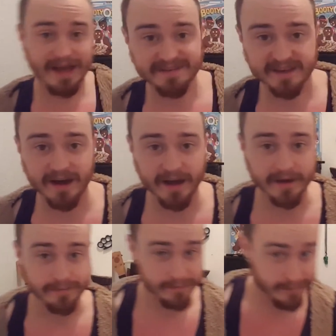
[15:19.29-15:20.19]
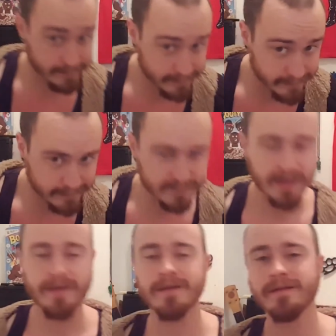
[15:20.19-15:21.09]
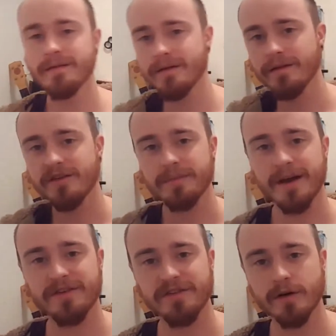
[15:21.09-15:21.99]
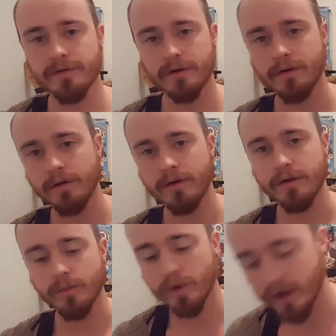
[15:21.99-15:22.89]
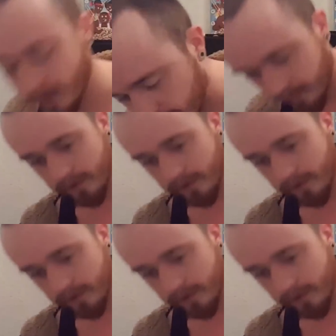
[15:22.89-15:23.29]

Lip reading: Last Guy. And this match is over in 1,